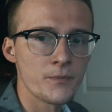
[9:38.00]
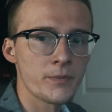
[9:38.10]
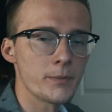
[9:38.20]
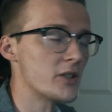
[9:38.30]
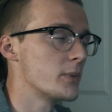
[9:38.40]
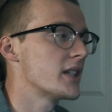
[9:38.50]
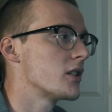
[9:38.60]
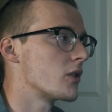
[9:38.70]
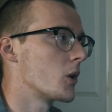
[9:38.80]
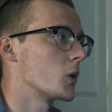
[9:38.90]
because we didn't
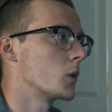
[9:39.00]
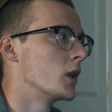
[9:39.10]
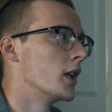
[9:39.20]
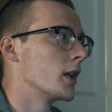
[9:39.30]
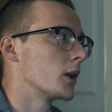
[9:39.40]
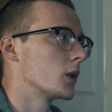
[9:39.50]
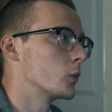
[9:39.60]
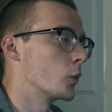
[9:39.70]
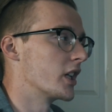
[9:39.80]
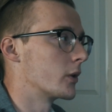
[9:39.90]
know
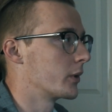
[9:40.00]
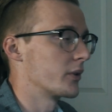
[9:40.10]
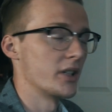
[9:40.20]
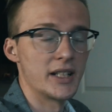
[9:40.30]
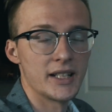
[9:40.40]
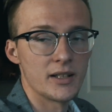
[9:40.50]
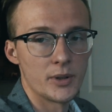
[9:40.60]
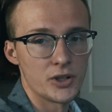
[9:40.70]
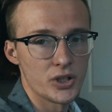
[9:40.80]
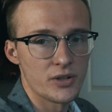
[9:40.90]
where we were going to get a
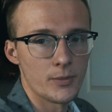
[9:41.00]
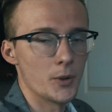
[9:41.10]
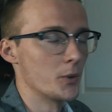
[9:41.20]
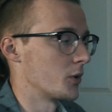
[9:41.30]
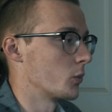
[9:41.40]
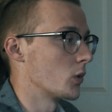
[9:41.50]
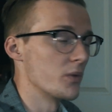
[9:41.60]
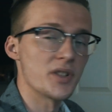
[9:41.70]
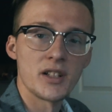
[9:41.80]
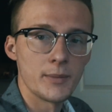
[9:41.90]
bunch of smoke or what
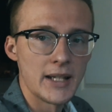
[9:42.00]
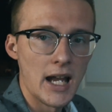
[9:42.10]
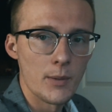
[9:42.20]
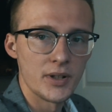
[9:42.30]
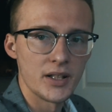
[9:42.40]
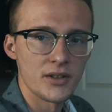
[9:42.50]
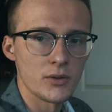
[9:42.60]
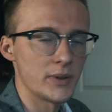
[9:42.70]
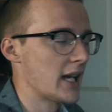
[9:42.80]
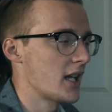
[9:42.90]
was going to be happening. So
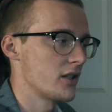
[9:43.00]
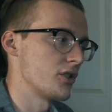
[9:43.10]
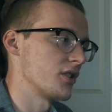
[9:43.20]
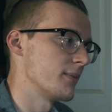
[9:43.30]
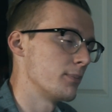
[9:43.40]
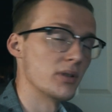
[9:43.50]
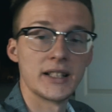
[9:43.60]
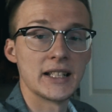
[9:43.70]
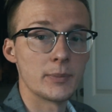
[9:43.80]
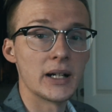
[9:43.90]
we kind of just
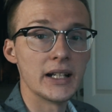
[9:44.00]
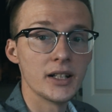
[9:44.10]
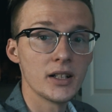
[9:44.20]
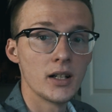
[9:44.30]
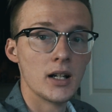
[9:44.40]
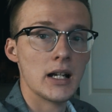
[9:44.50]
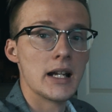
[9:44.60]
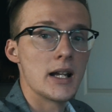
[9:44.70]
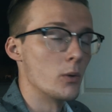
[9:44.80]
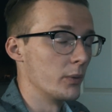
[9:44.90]
played it by ear.
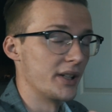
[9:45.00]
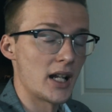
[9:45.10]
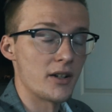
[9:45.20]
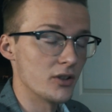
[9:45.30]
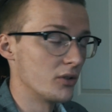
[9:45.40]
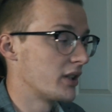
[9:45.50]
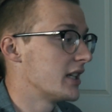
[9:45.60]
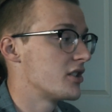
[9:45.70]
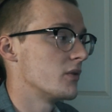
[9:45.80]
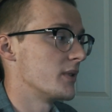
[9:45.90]
When we got on
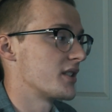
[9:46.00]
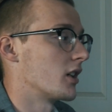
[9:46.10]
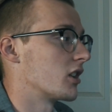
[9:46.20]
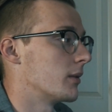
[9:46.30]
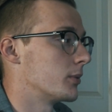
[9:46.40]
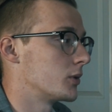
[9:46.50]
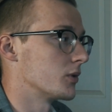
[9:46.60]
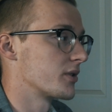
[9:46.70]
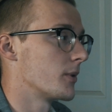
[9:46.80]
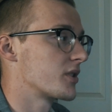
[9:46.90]
location, we saw a couple cool
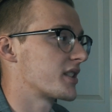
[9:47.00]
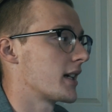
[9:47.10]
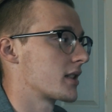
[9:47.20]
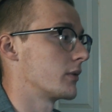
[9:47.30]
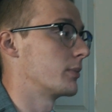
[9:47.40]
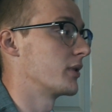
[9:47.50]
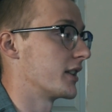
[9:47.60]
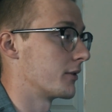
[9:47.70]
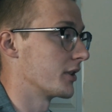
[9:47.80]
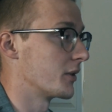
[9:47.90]
smokestacks, so we played it really